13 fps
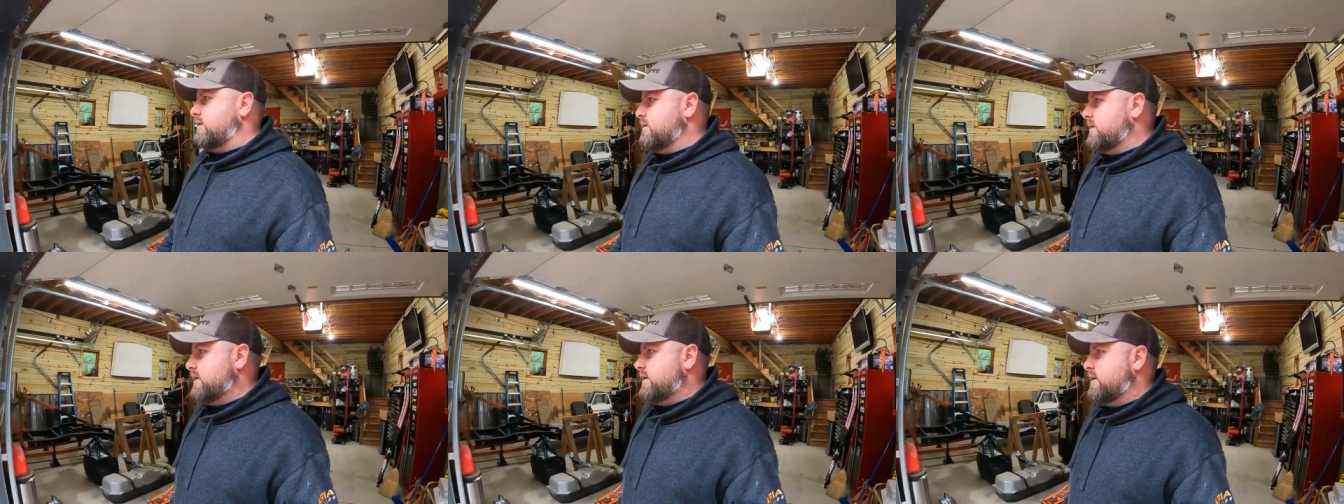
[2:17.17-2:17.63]

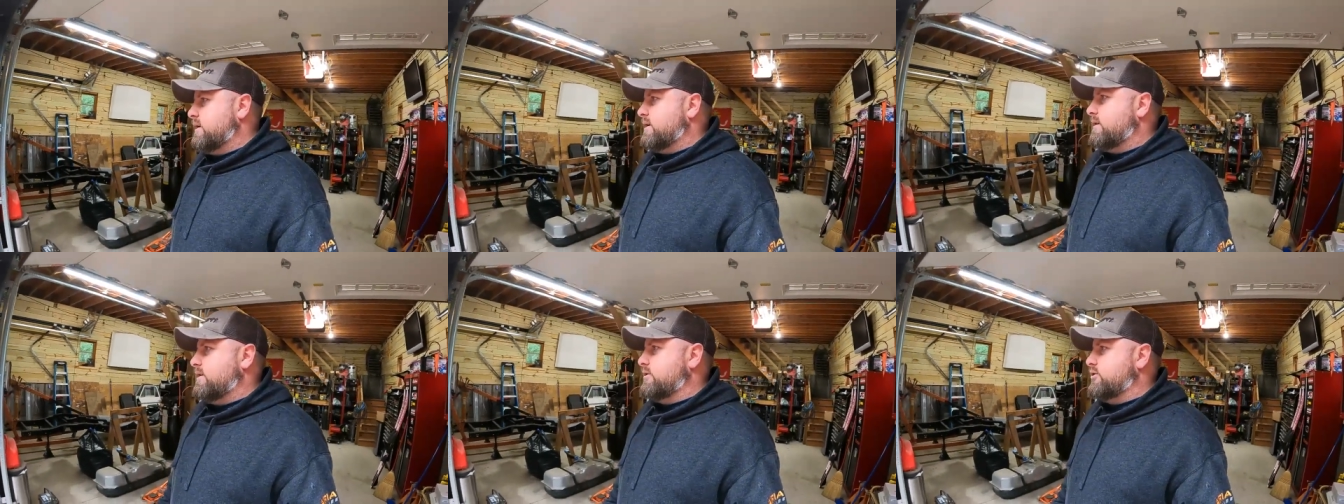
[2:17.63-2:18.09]
than
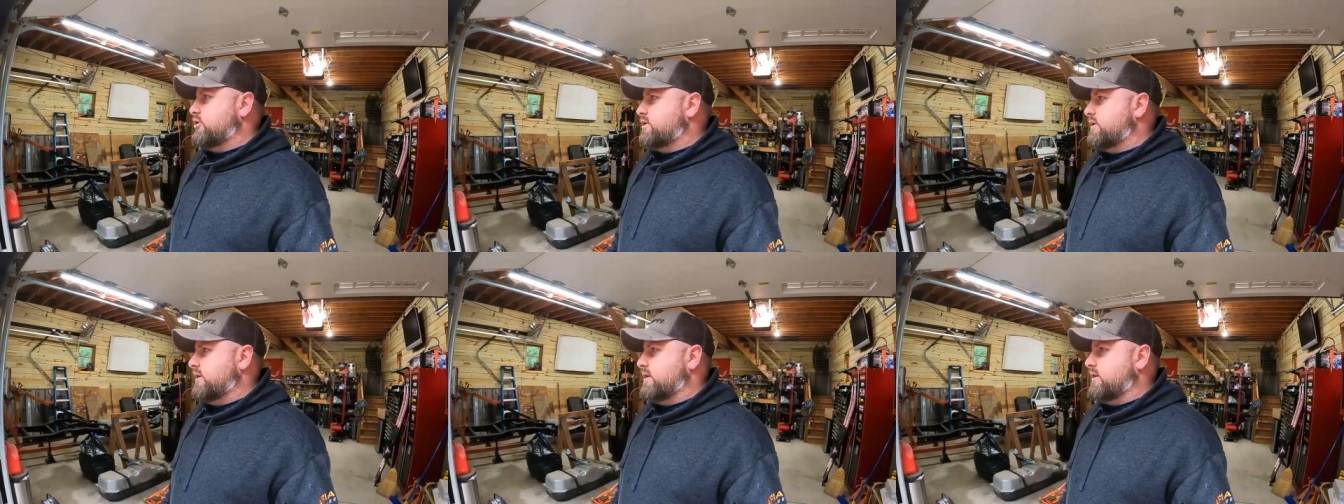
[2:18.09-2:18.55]
than
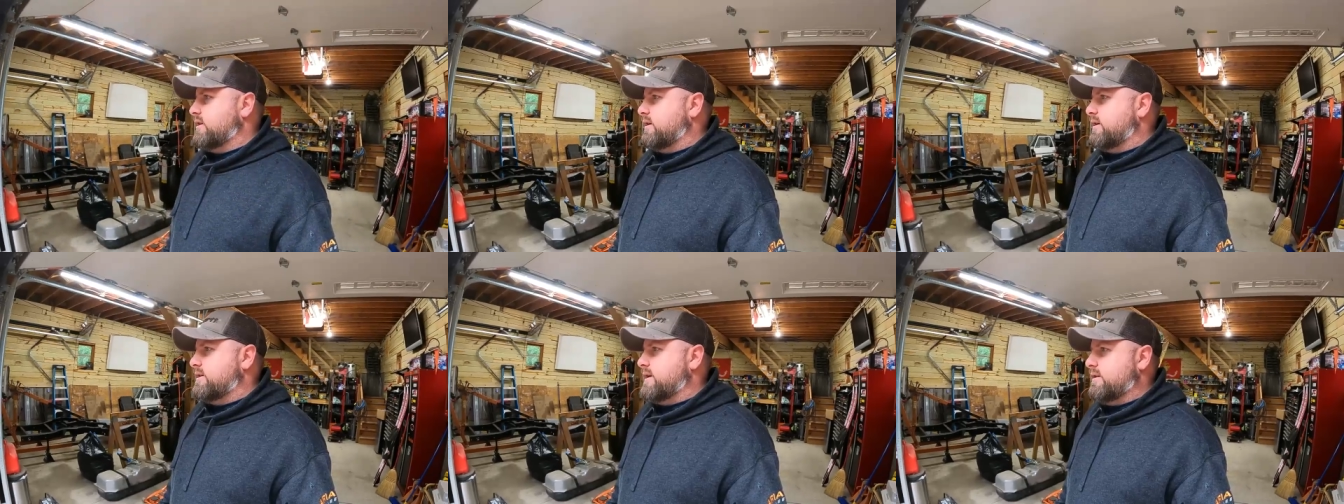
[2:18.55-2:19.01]
just a,
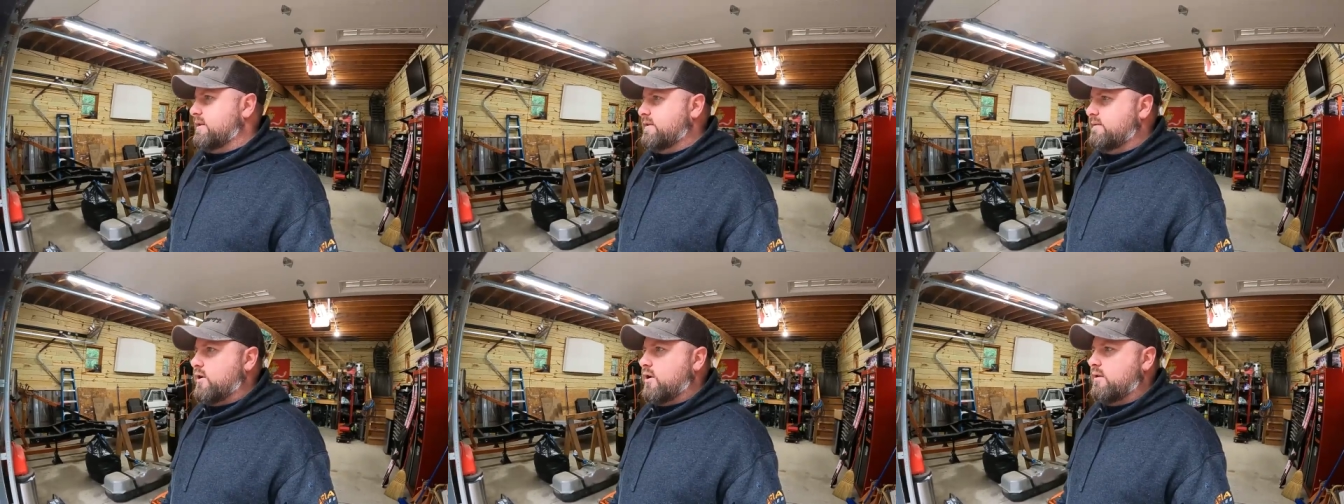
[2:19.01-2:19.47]
a
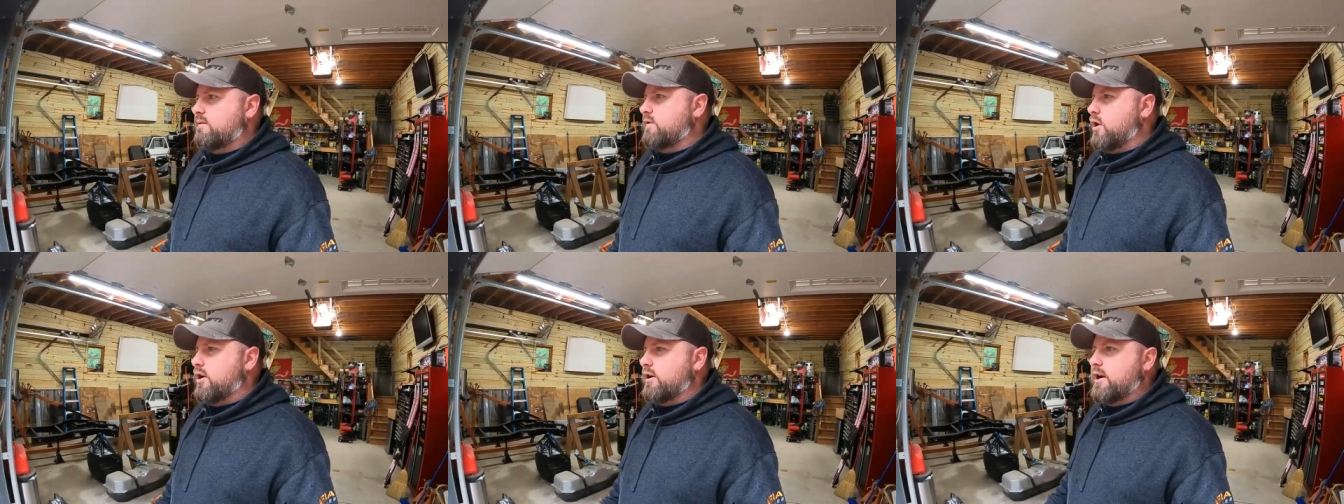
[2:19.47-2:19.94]
daily
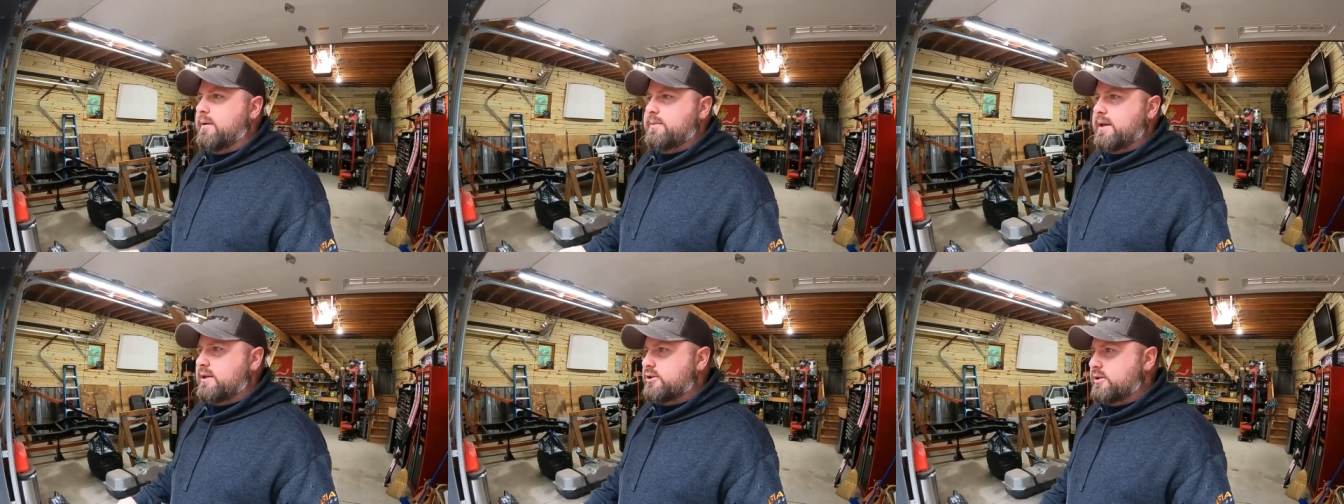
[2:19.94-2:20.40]
vlog
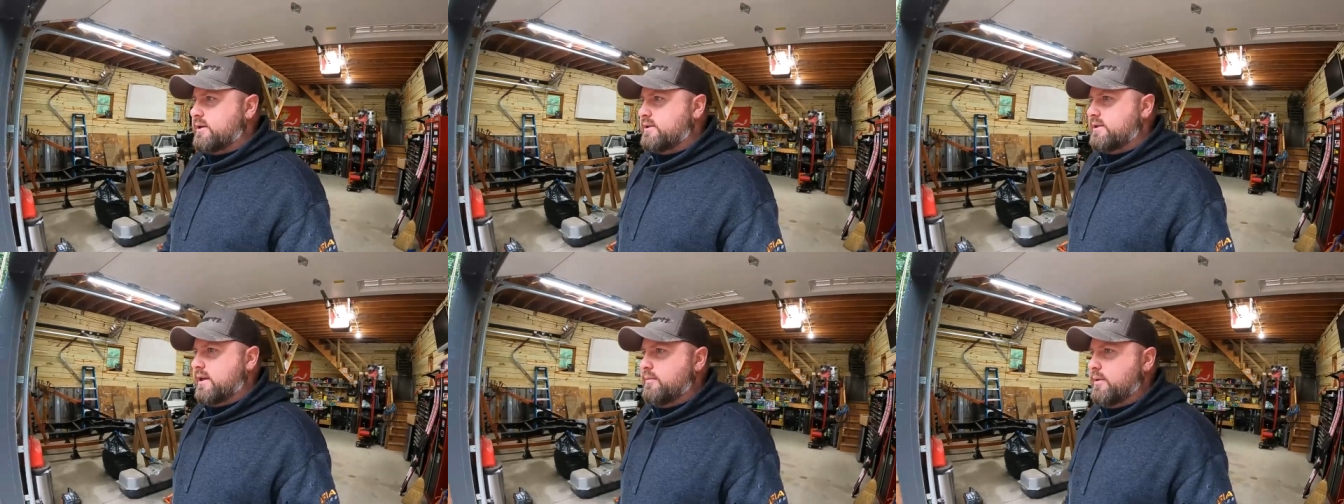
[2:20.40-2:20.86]
update, should I
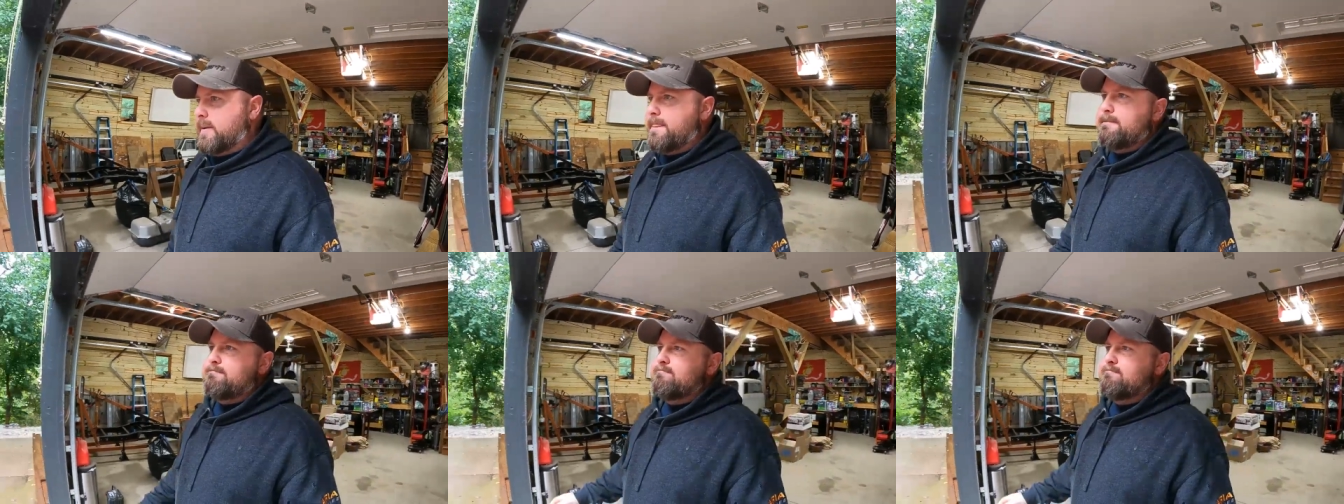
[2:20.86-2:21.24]
say, but